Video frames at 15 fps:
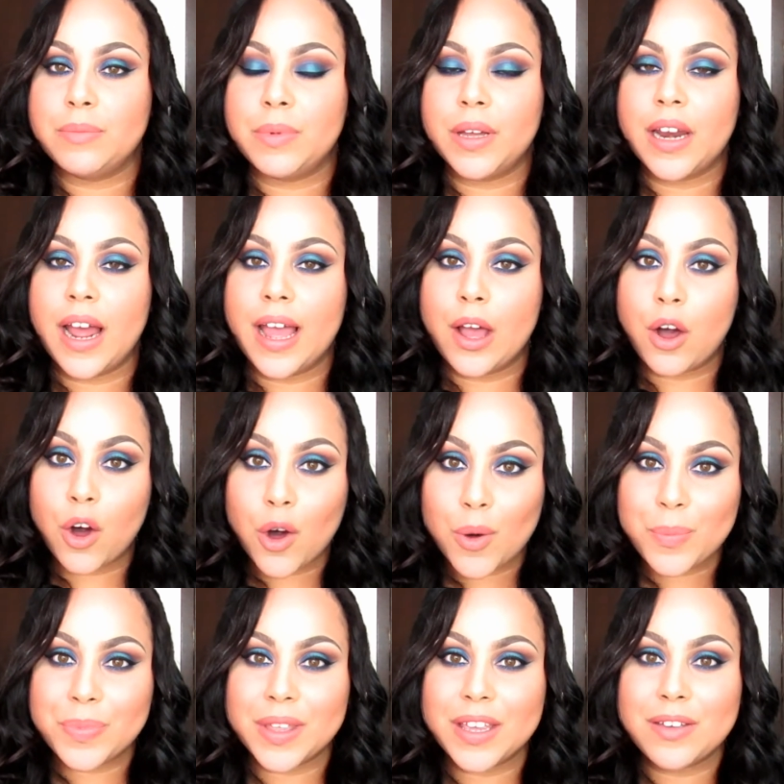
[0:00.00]
But I
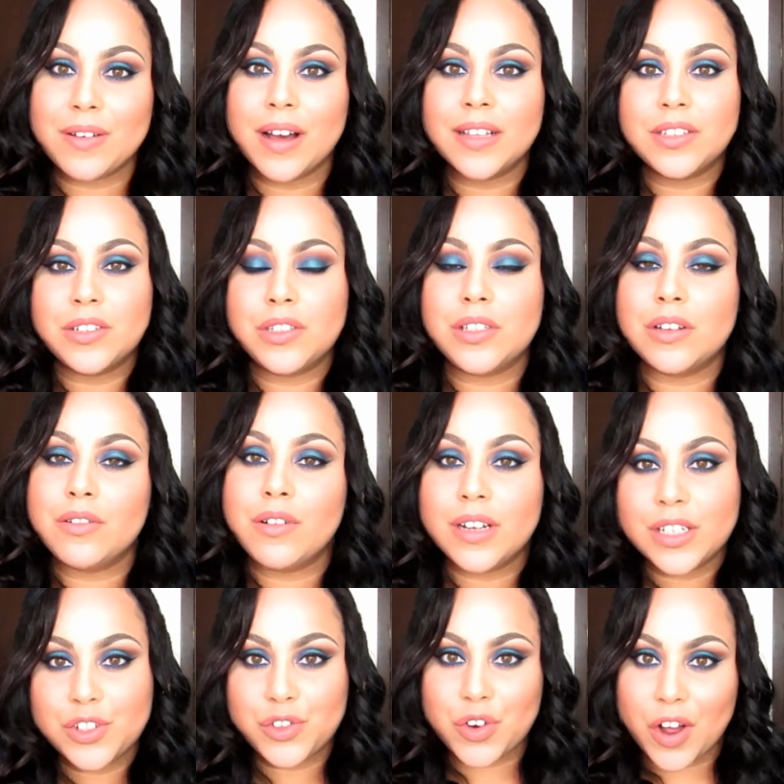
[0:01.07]
hope that you guys are still
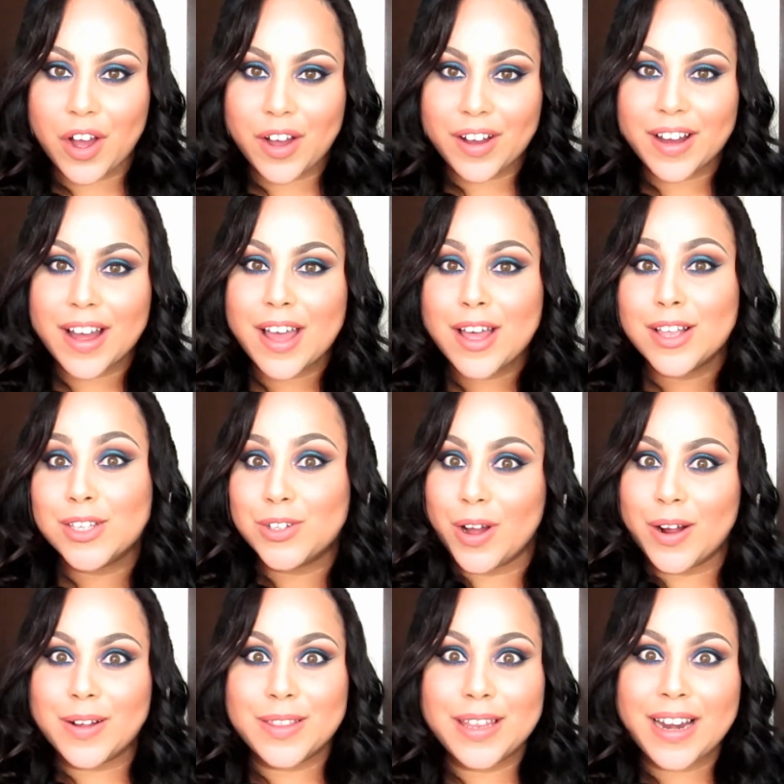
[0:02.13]
going strong,
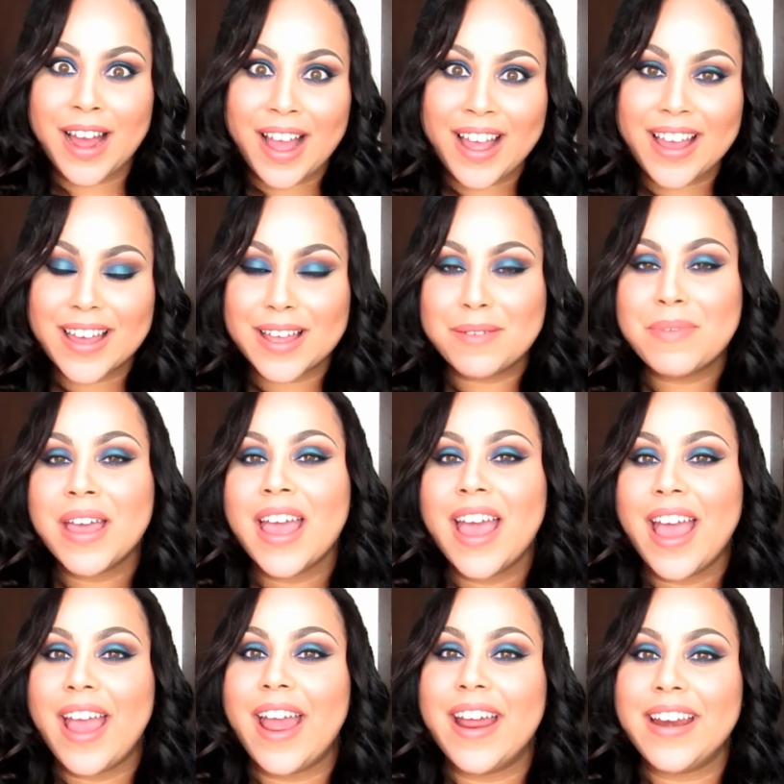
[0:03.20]
stronger than I am.
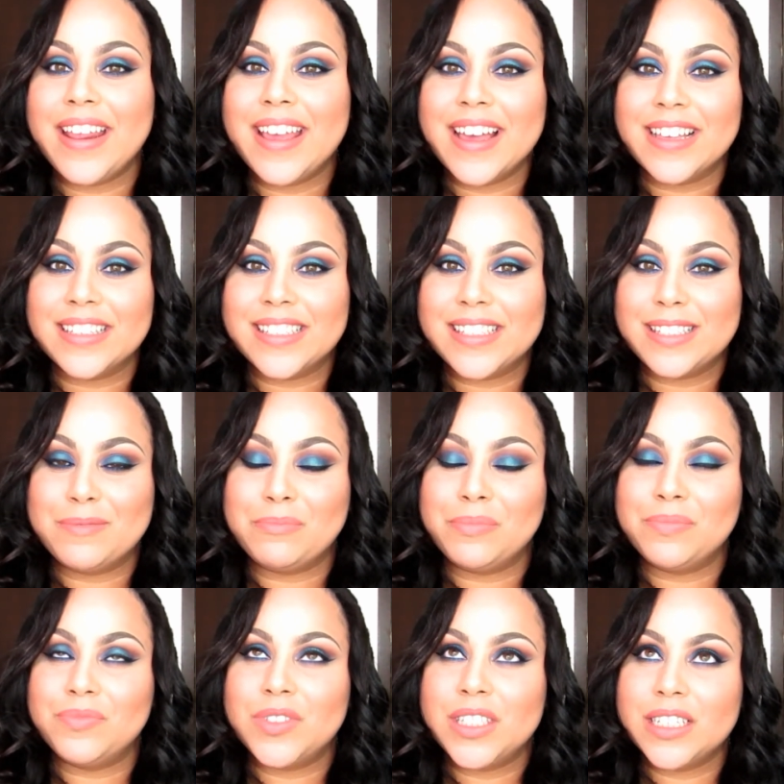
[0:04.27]
And yes,
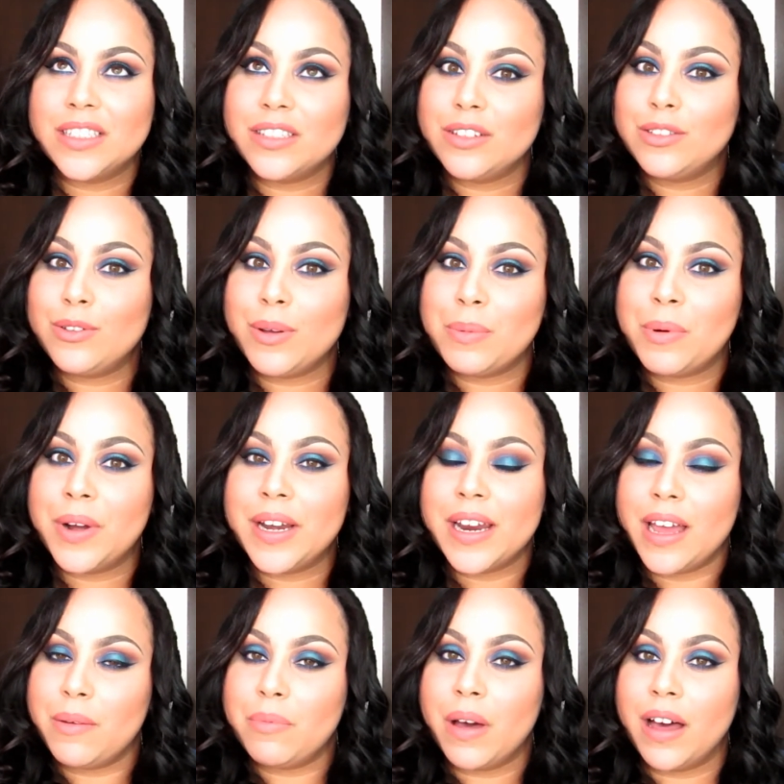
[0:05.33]

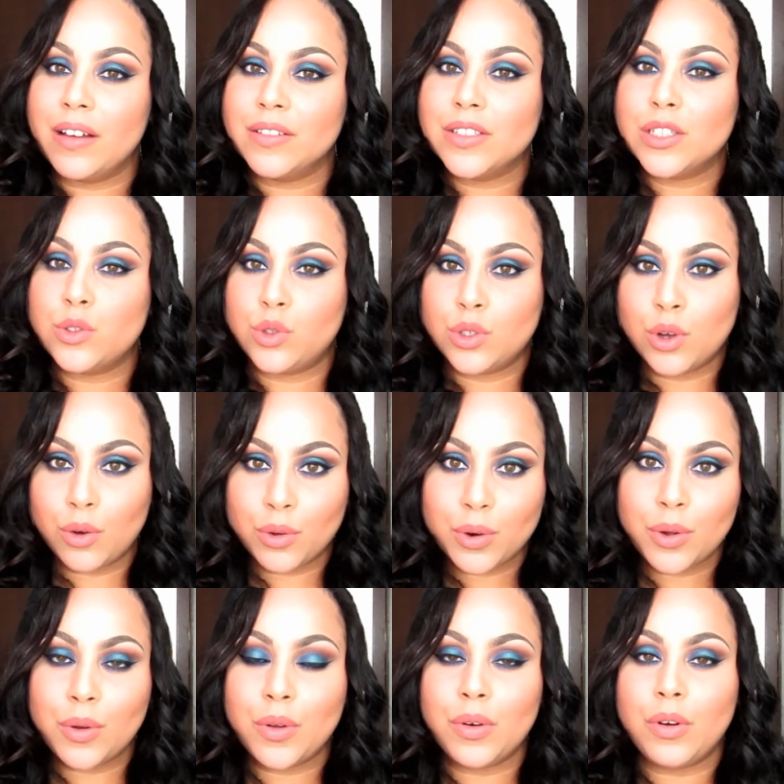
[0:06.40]
63.9 pounds
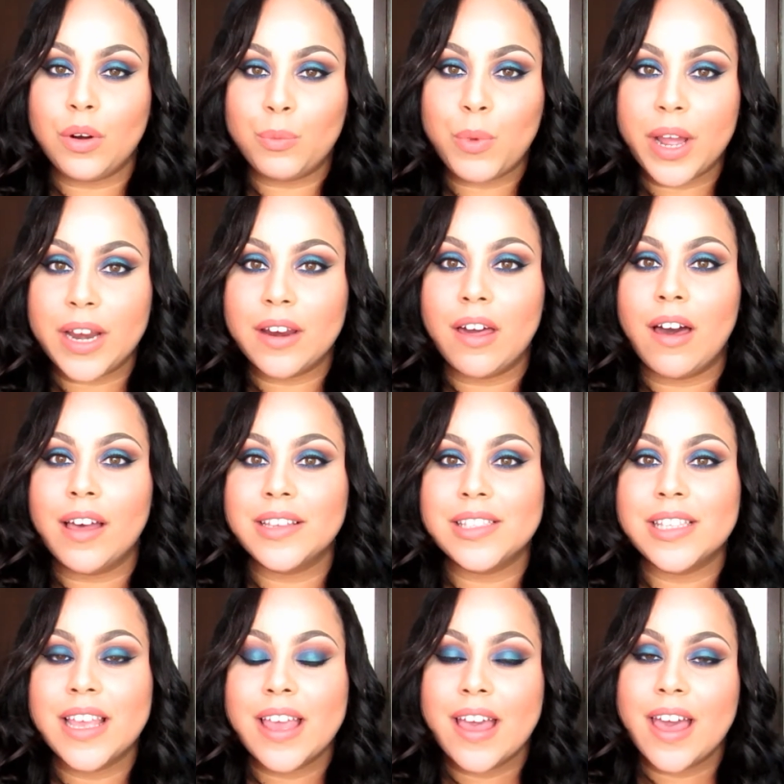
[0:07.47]
total weight
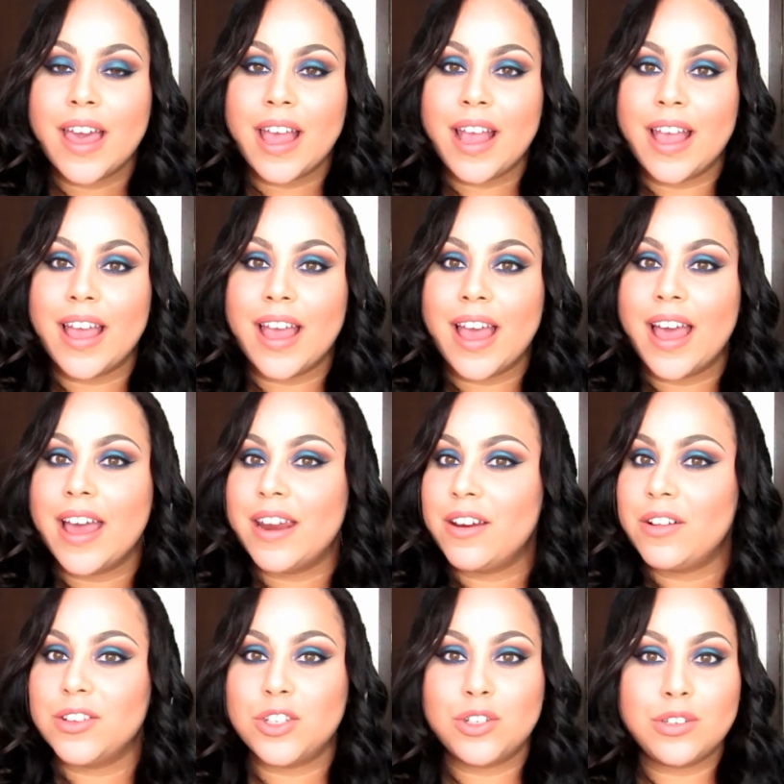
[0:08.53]
loss
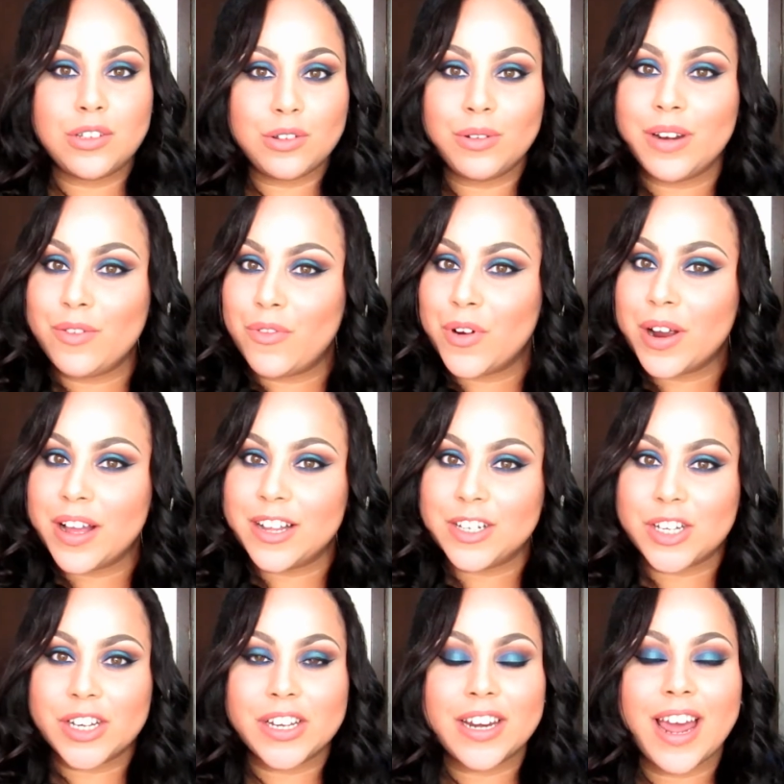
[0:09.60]
and shooting for
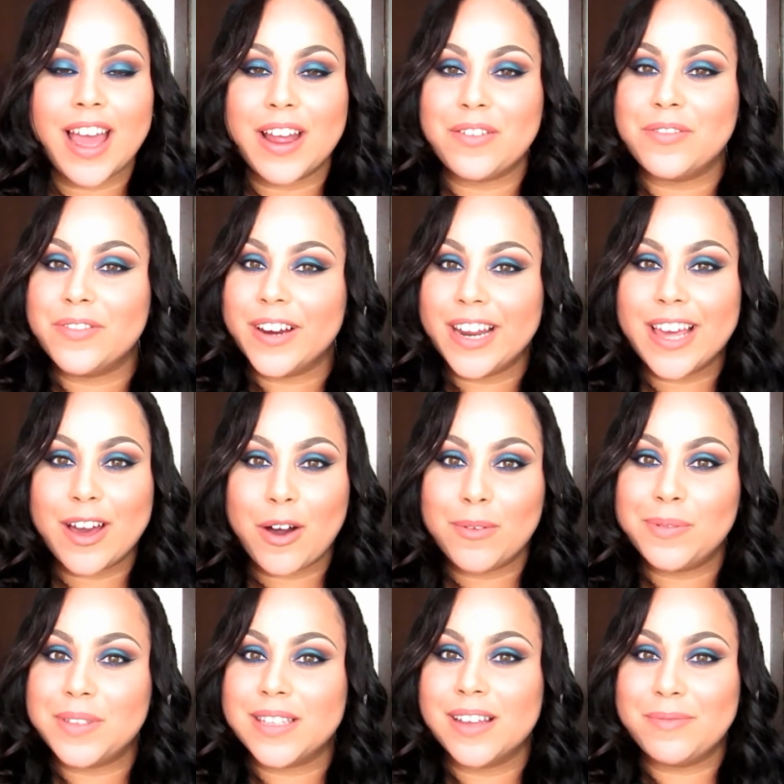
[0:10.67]
100. I really
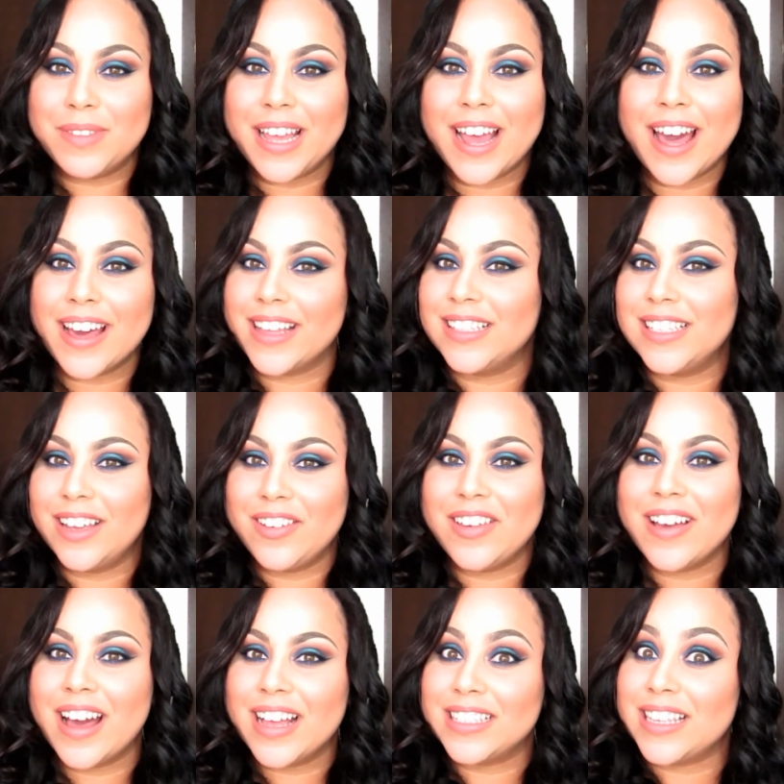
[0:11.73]
hope someday I can tell
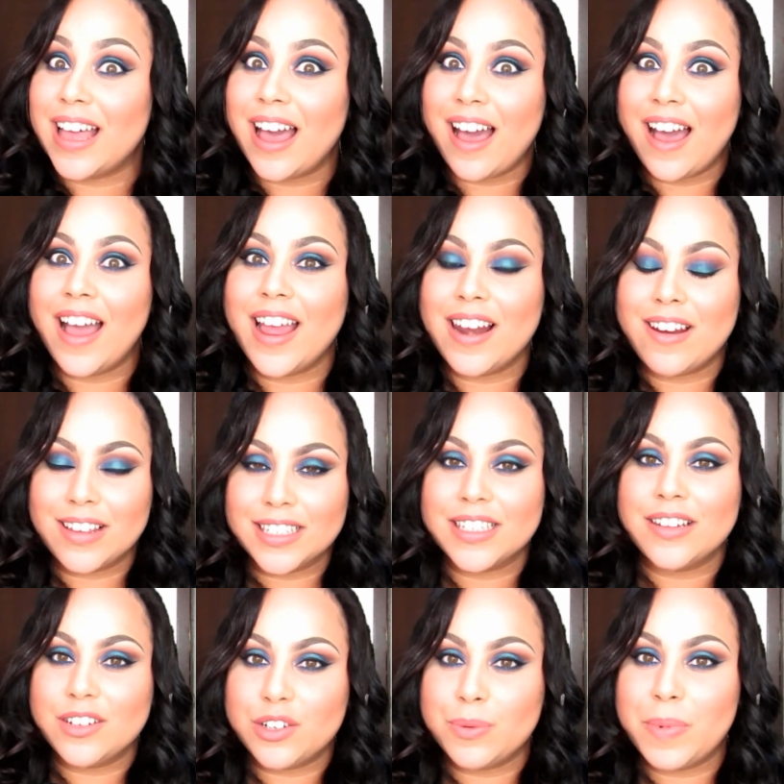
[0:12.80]
you guys I lost
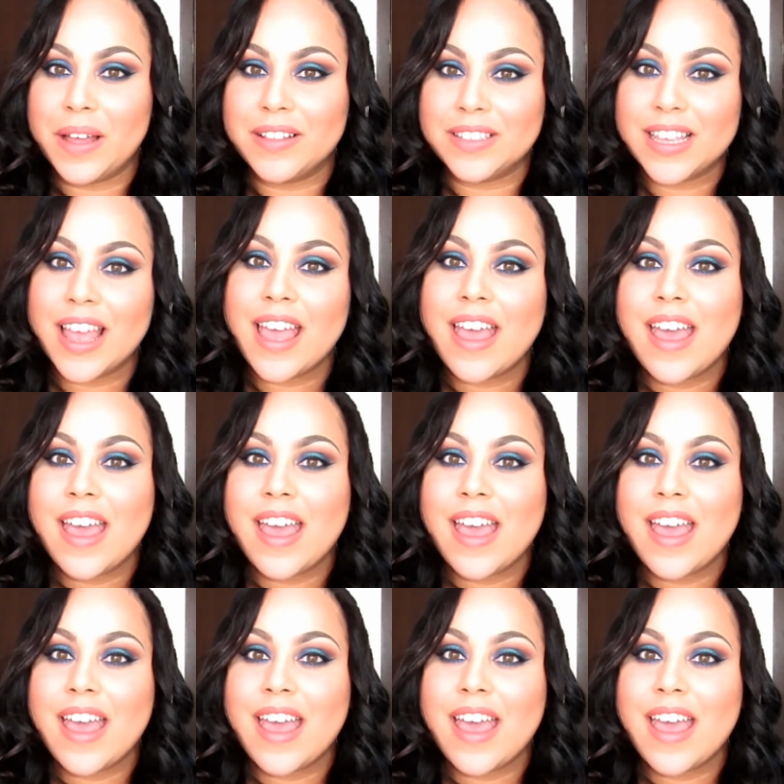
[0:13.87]
100 pounds.